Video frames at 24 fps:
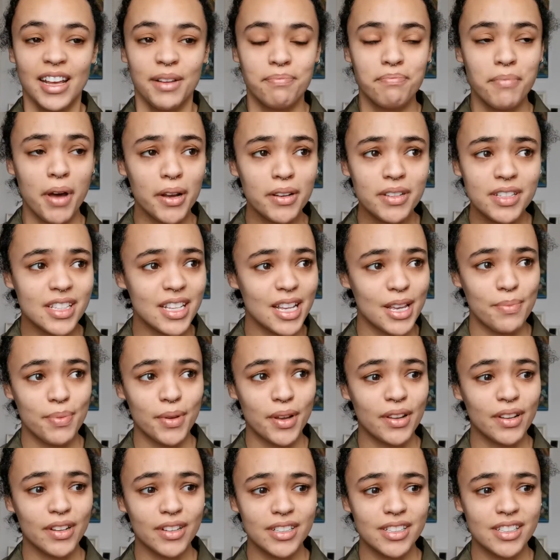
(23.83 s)
mostly
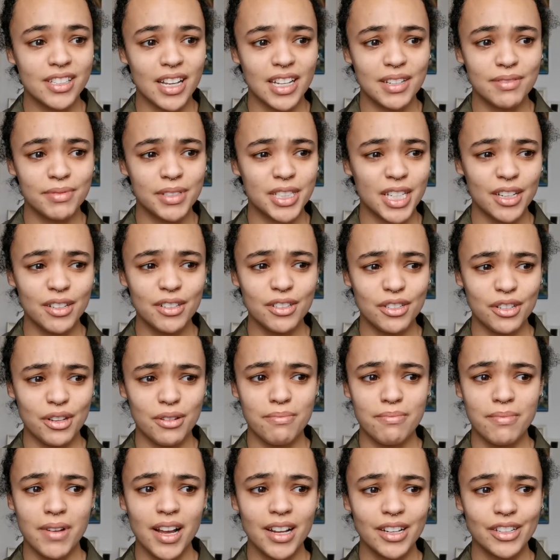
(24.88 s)
because I don't
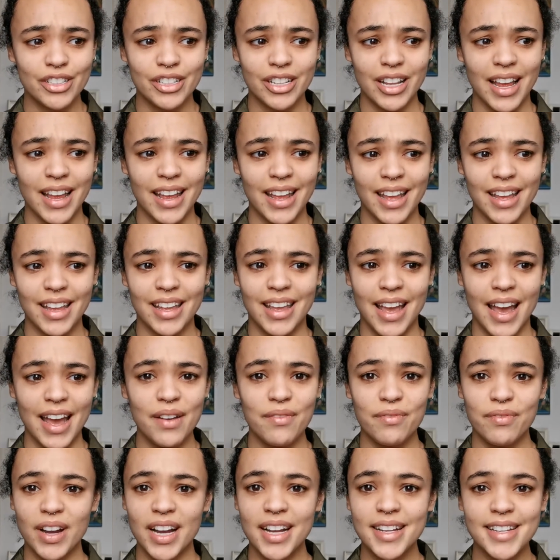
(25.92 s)
do much like
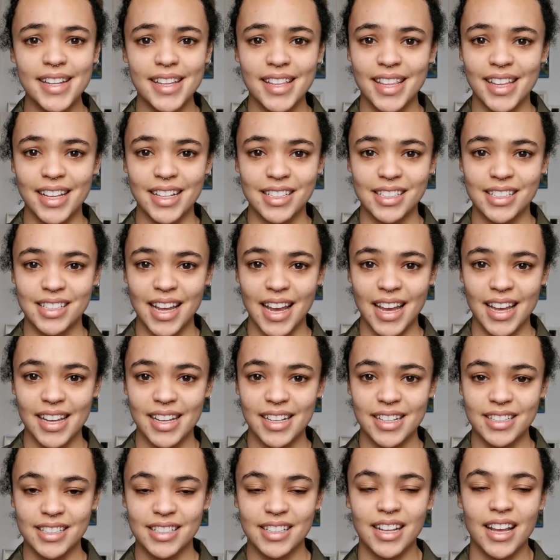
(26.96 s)
getting ready these
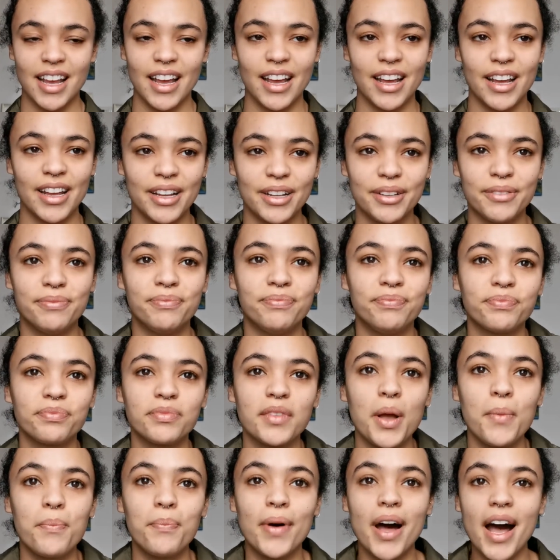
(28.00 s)
days,
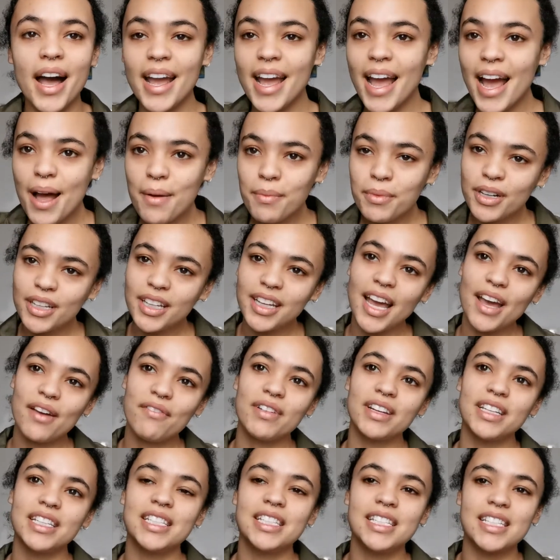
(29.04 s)
but I am going to
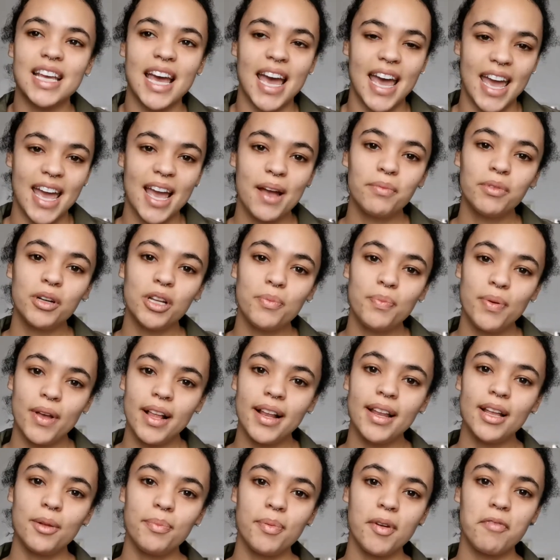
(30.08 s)
get ready today. I'm going to
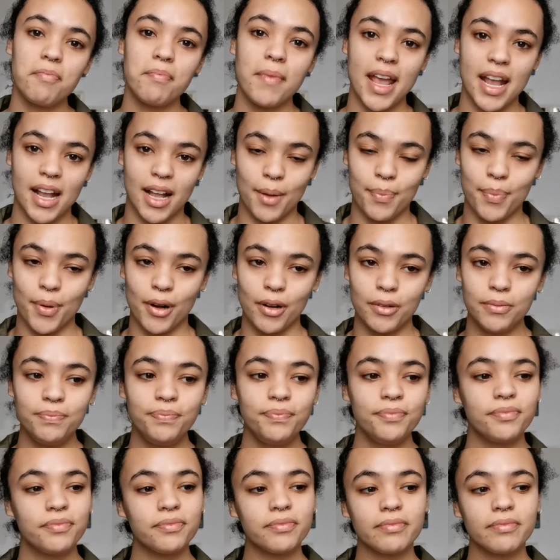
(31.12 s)
put a little bit of makeup on,